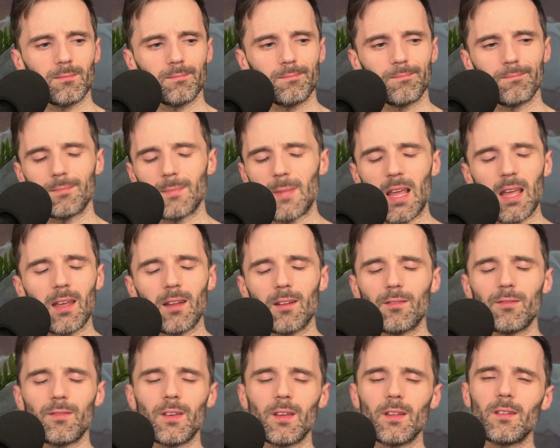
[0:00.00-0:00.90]
negative
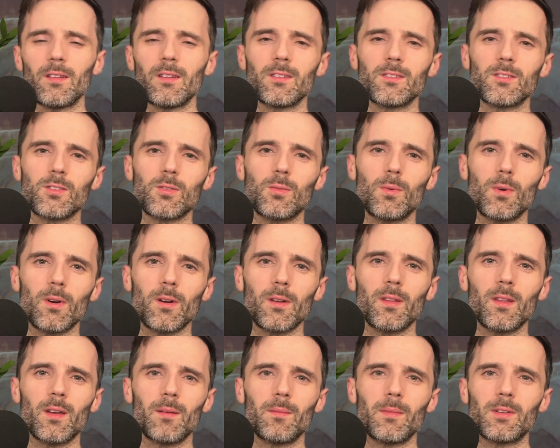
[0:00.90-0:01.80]
feelings toward
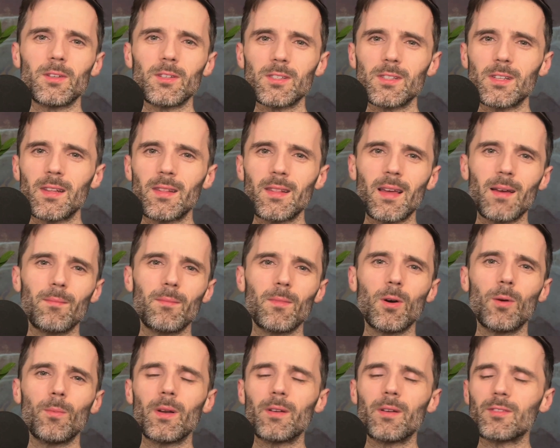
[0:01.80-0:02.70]
them, and just in that
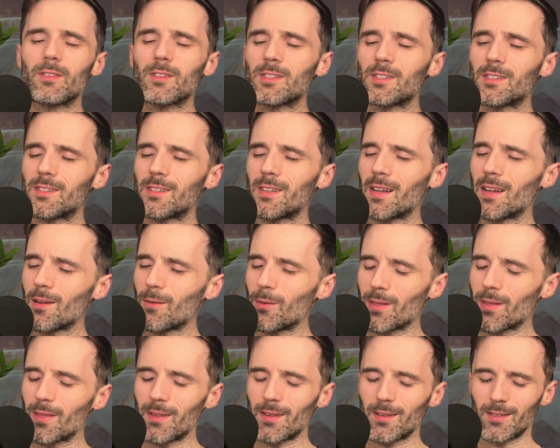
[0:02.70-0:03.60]
moment of just sitting
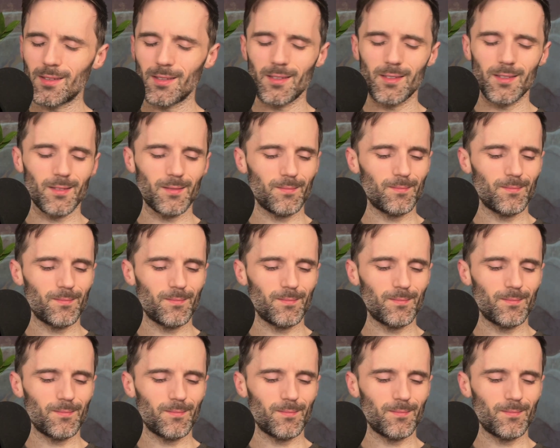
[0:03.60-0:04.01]
with this